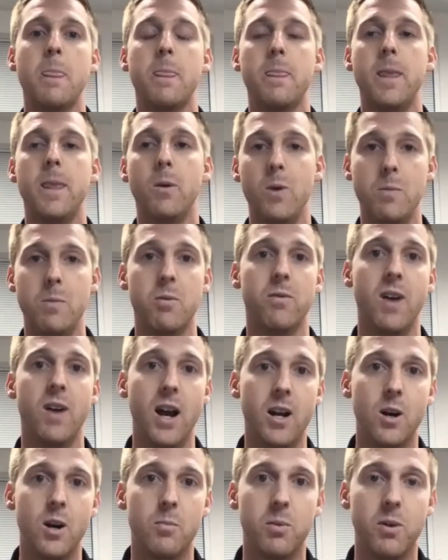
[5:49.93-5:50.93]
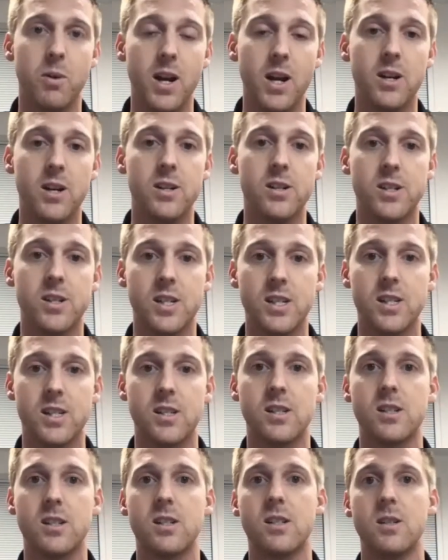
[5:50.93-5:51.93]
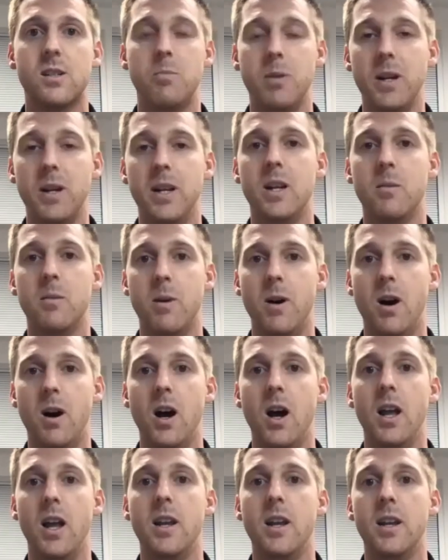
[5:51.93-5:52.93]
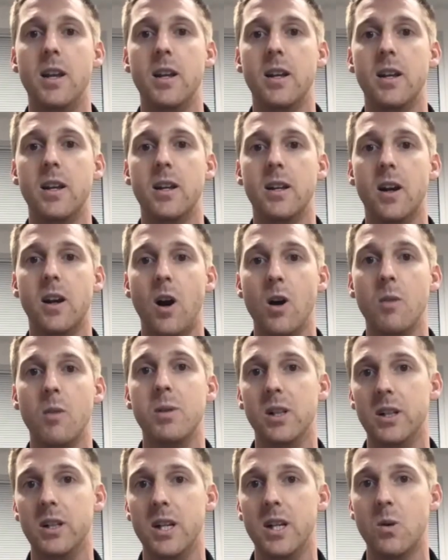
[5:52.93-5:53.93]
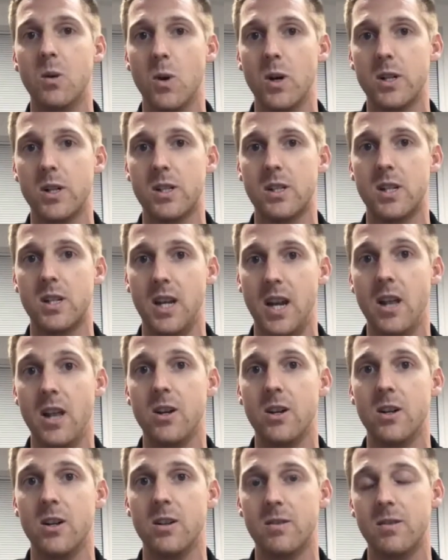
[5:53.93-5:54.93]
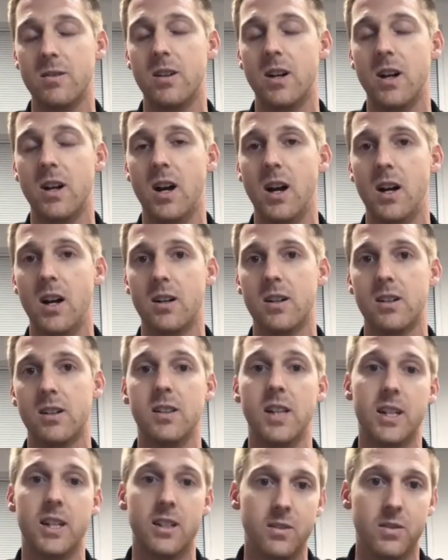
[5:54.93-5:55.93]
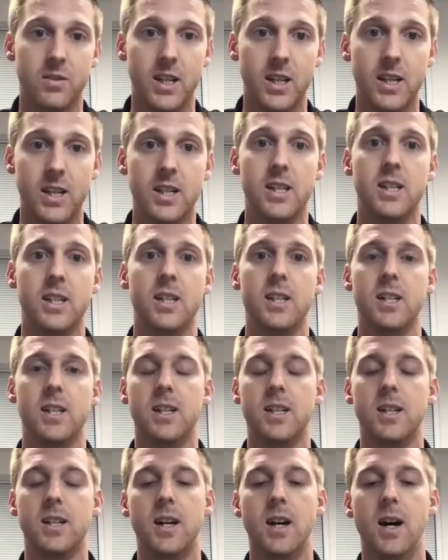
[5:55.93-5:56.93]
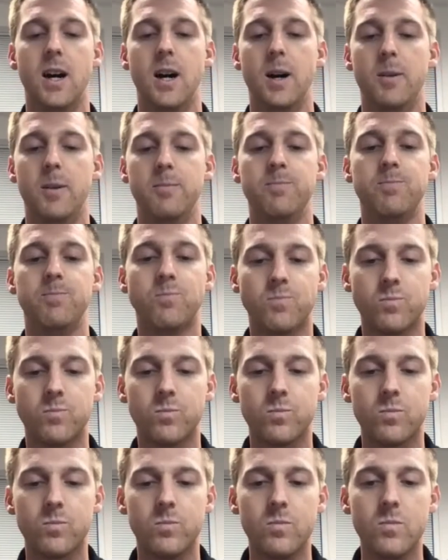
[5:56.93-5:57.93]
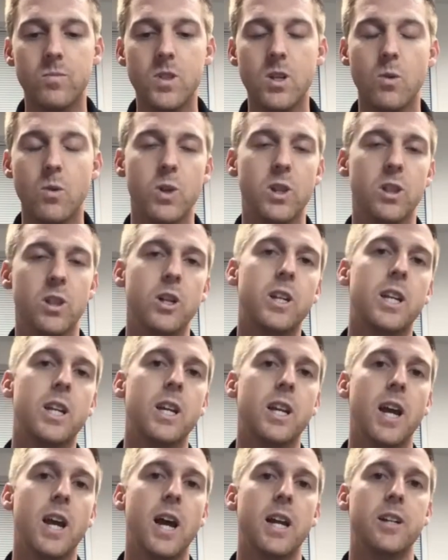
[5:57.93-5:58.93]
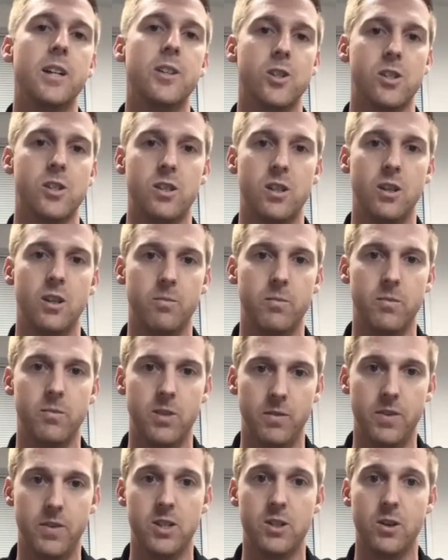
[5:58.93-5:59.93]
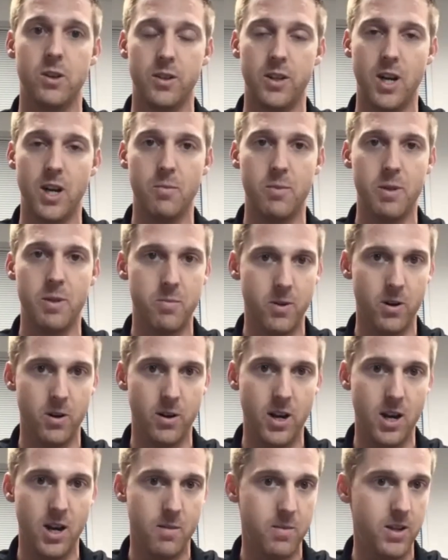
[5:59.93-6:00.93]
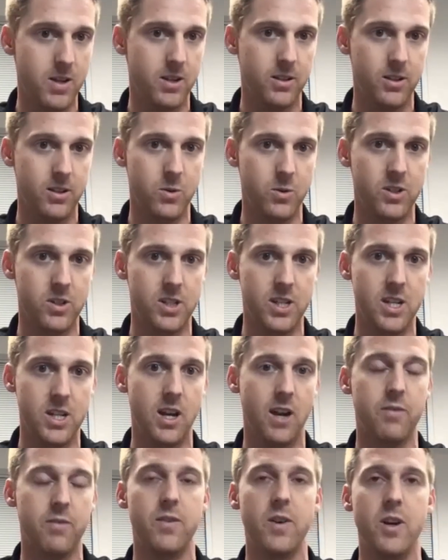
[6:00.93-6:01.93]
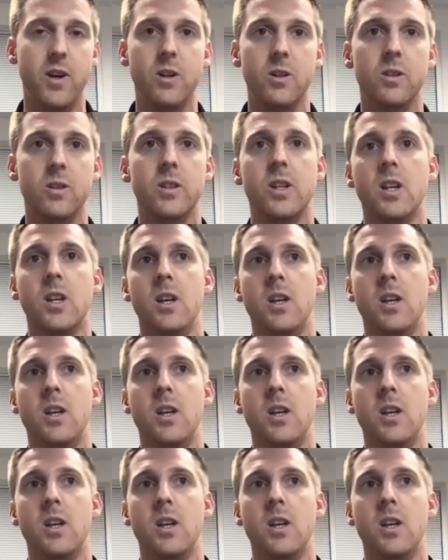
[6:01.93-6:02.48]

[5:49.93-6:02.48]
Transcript: that we provide our players is dependent upon our ability to work together uh, collectively. Um, when looking at just the, the physical therapy program at UNT, I felt